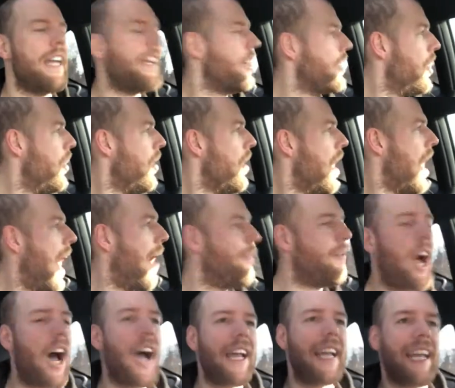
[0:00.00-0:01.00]
You know, I'm
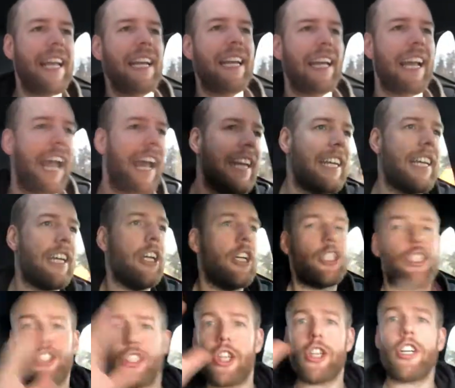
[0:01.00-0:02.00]
not eating any
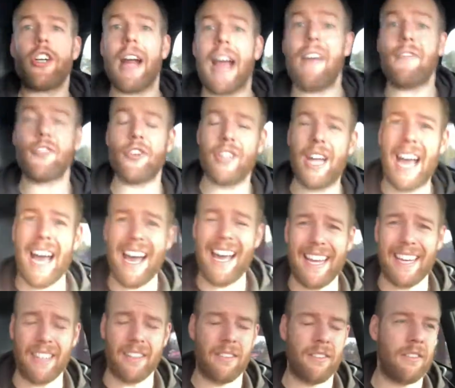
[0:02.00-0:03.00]
sugar after
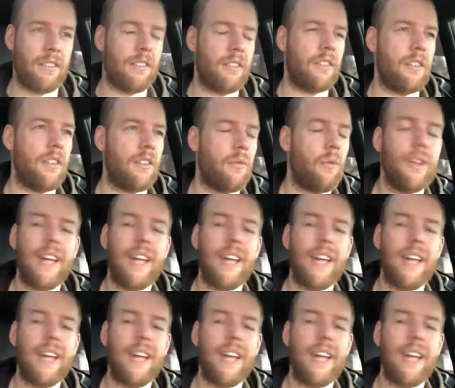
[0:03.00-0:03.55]
nine.